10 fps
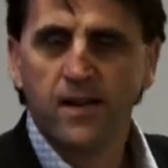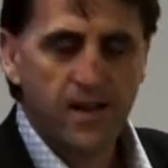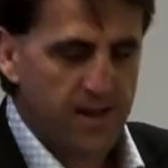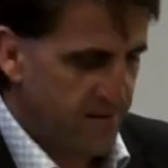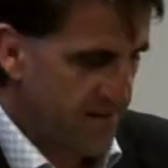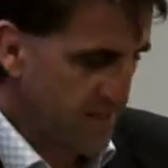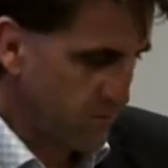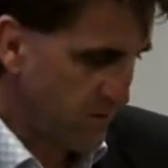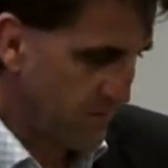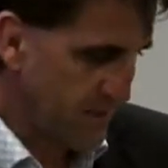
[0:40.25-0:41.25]
And that's
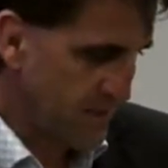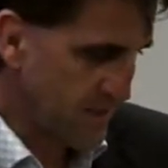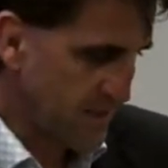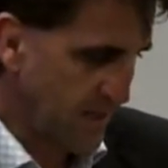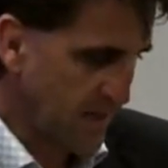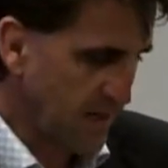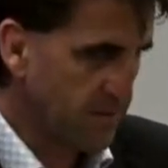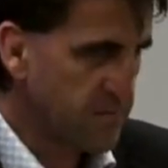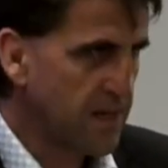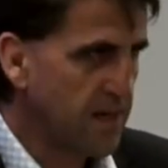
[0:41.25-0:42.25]
where the Business Centre
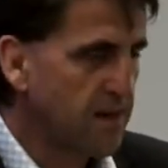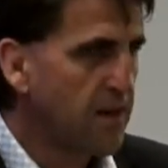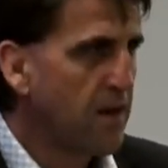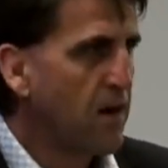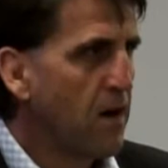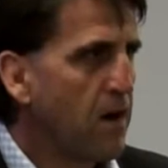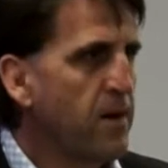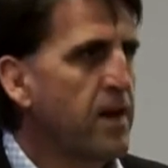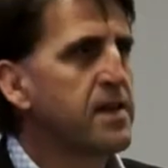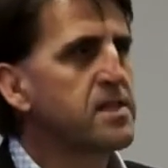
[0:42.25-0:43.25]
comes in. I'm
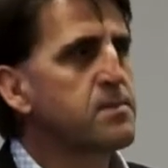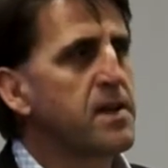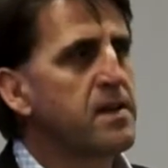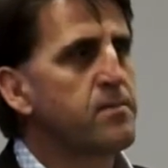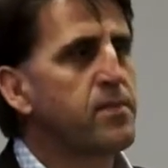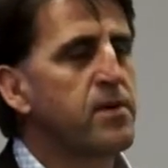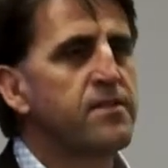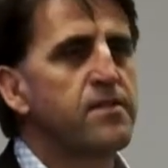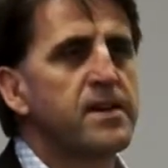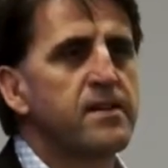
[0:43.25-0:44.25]
only going to spend a
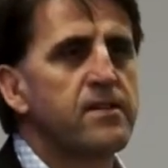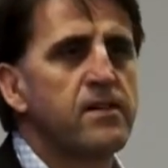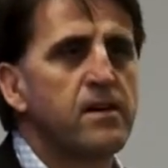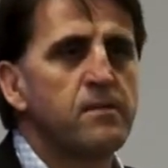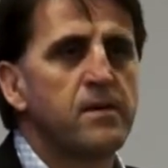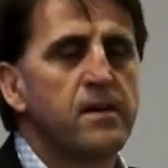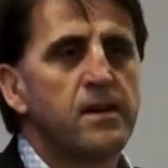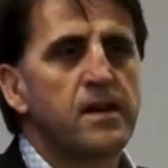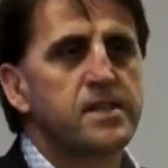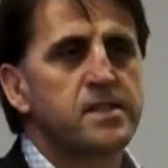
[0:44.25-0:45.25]
brief amount of time
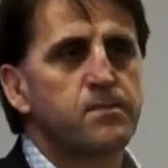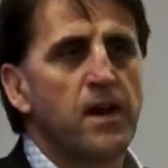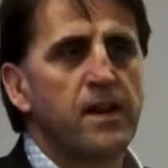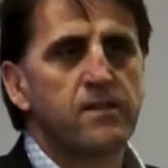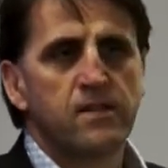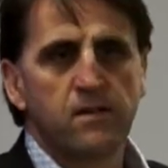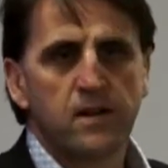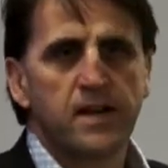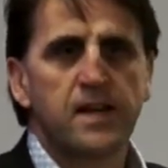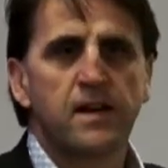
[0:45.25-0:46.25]
explaining to you and
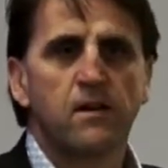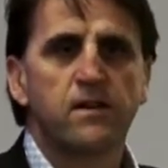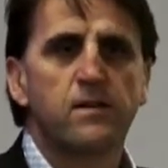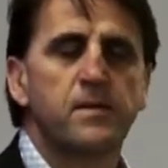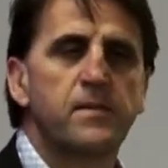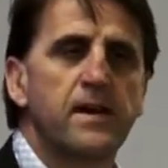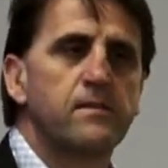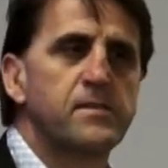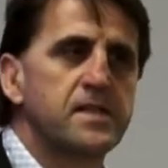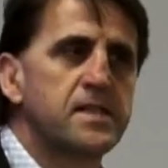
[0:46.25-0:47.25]
letting you know a little bit about
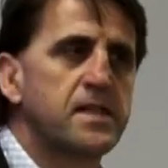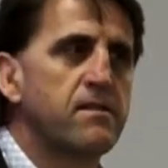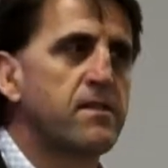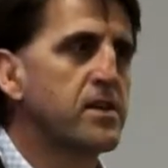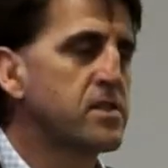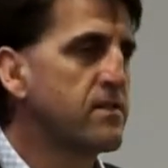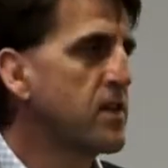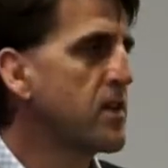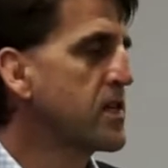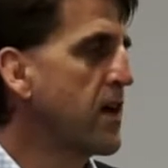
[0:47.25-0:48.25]
the Business Centre. Those of
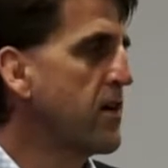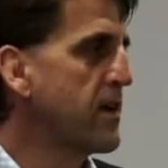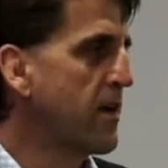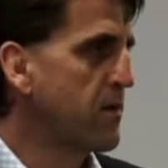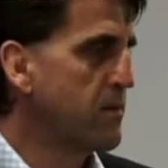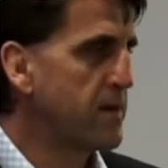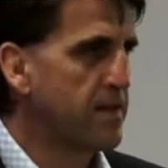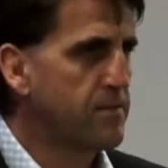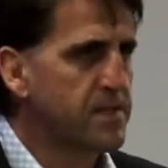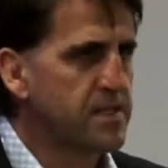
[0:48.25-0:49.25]
you that don't know about
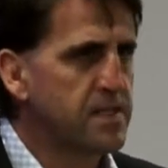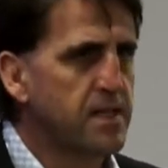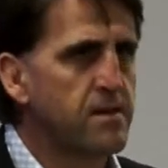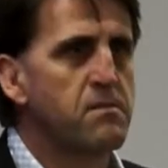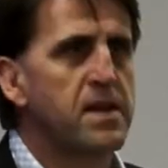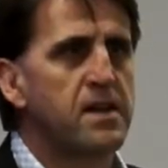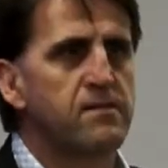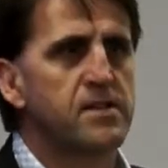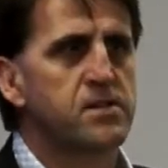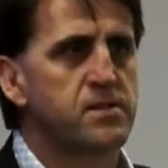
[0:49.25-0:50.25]
the Business Centre, many of
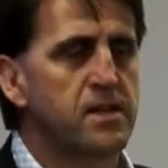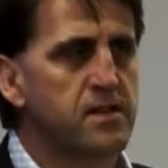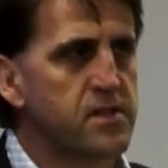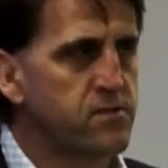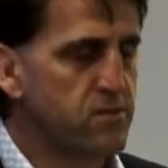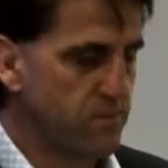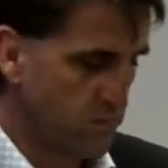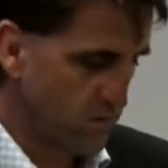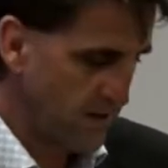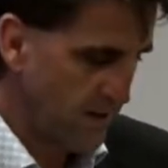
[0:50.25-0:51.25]
them in this
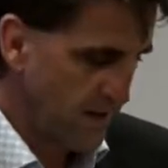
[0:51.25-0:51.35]
room would,